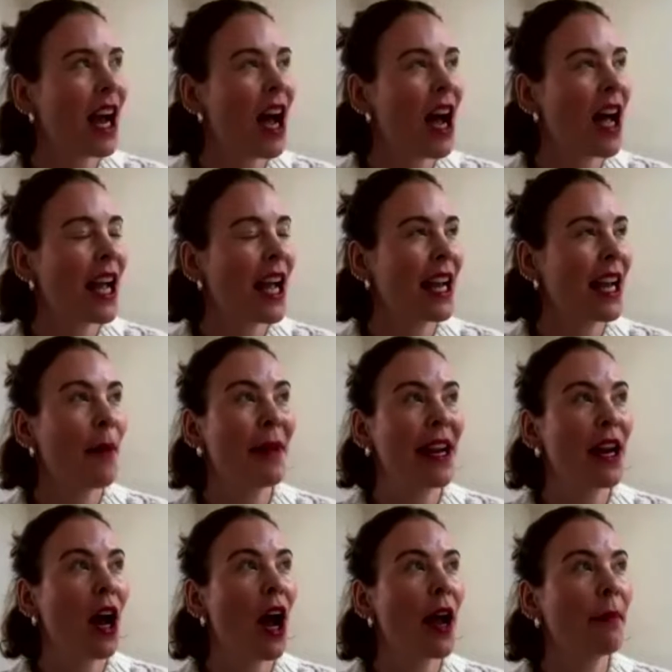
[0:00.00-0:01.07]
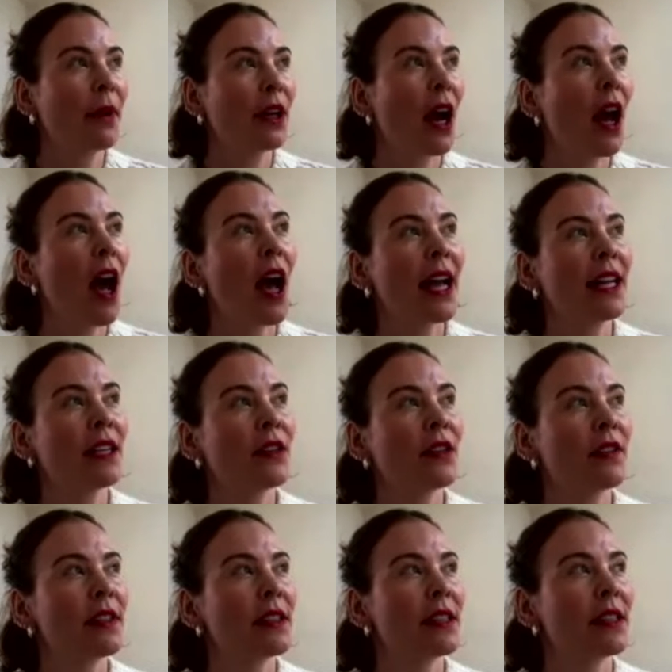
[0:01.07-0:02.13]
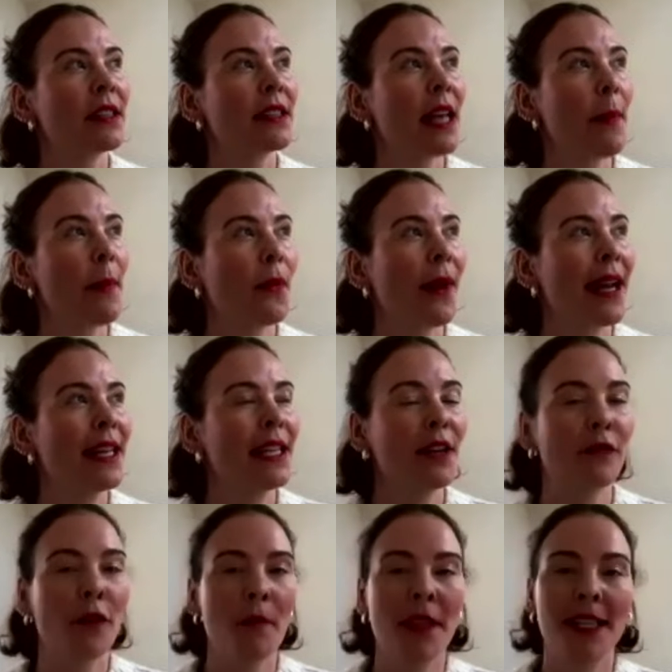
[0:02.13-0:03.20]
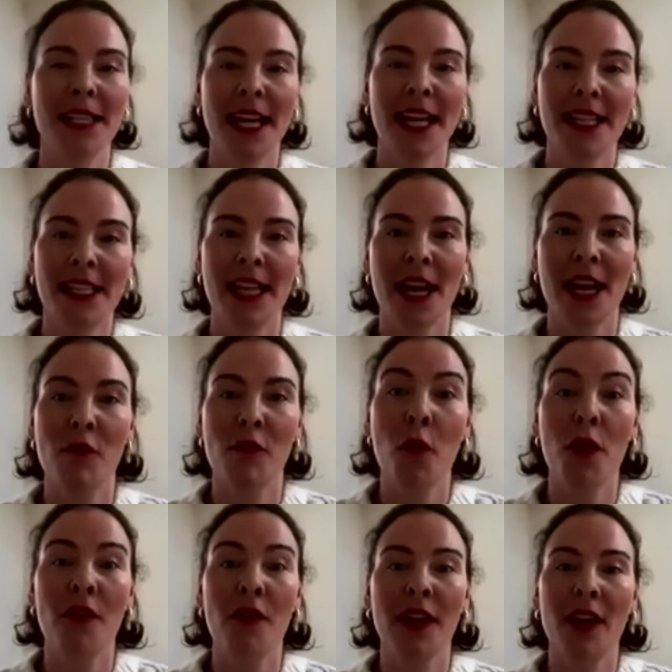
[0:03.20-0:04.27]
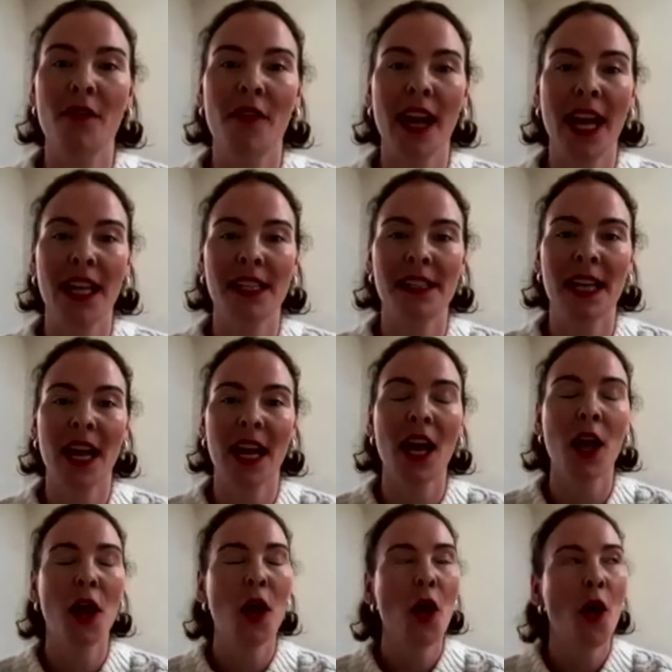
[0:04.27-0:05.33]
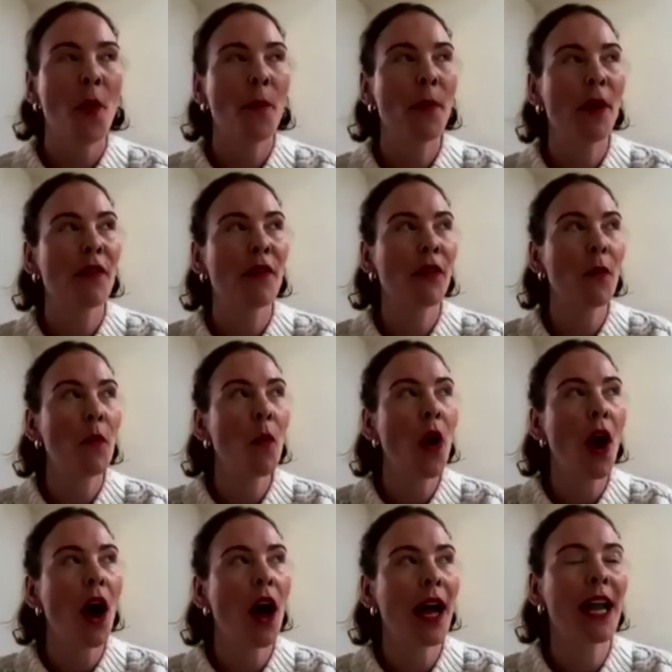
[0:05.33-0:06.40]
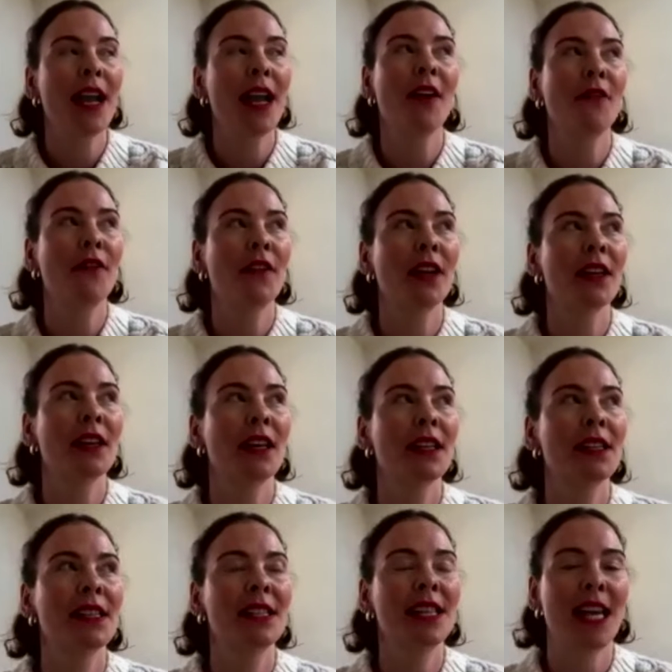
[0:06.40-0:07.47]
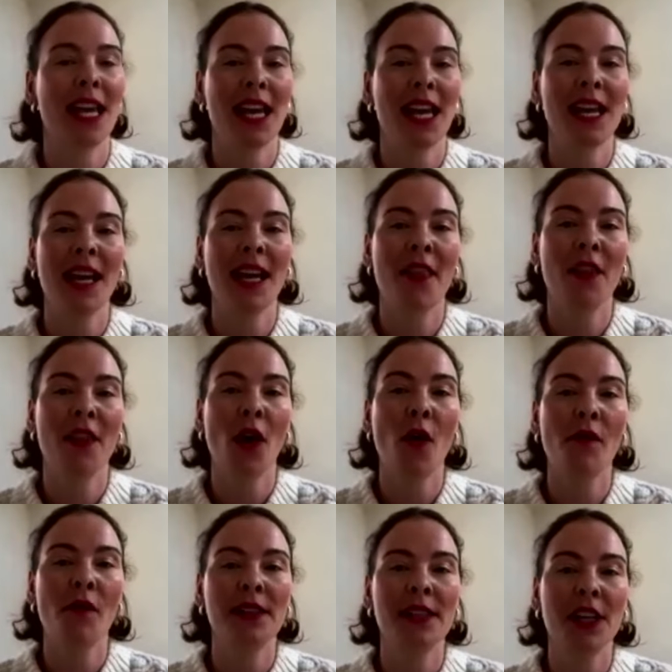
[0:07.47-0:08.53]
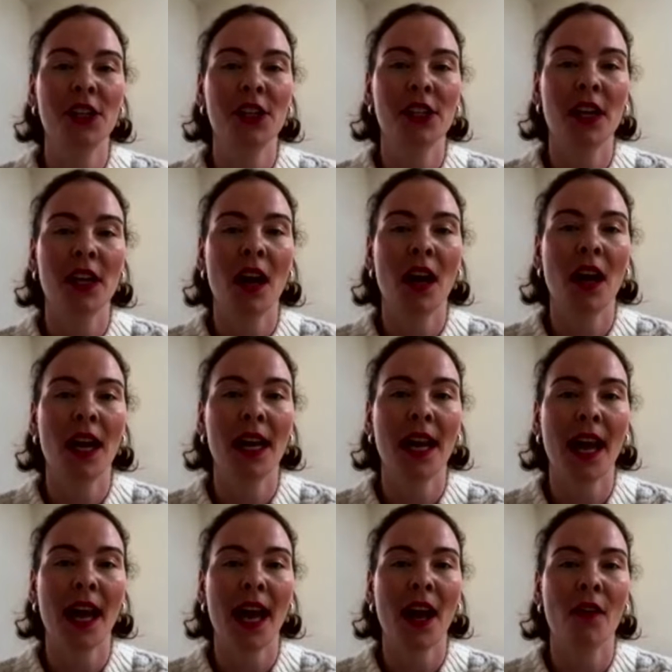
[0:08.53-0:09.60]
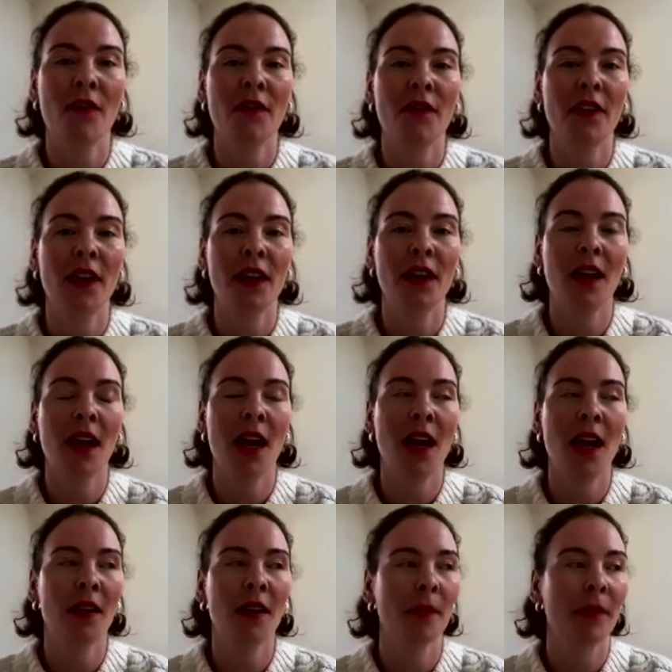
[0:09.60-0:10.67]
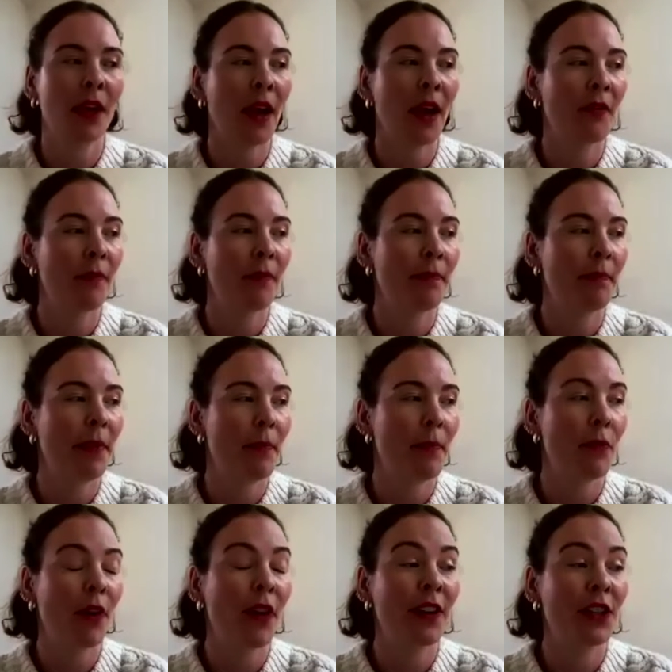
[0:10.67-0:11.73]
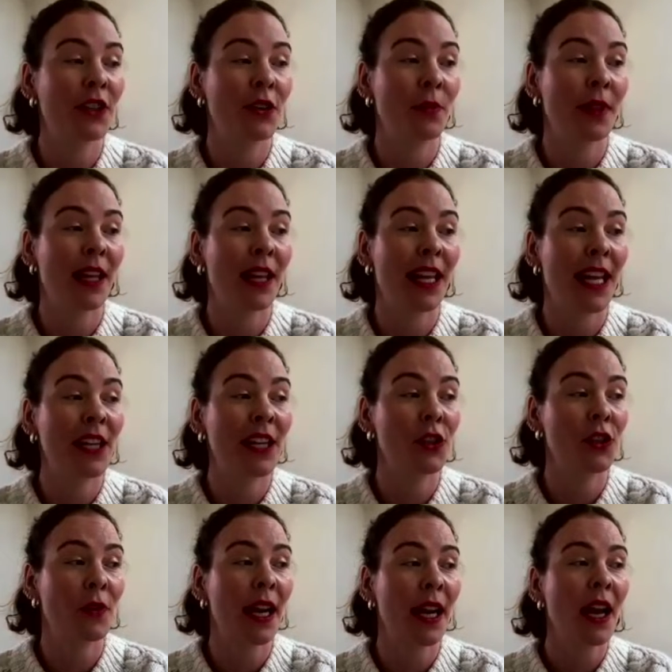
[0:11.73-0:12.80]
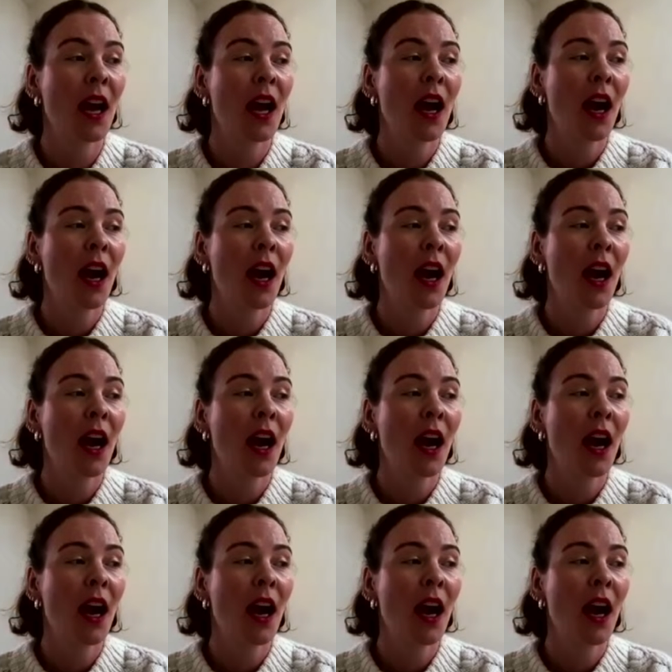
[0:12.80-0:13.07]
I mean, I'm kind of separated from the day-to-day role of a conveyancer, but from what I have seen and the conversations I have kind of been privy to within the industry,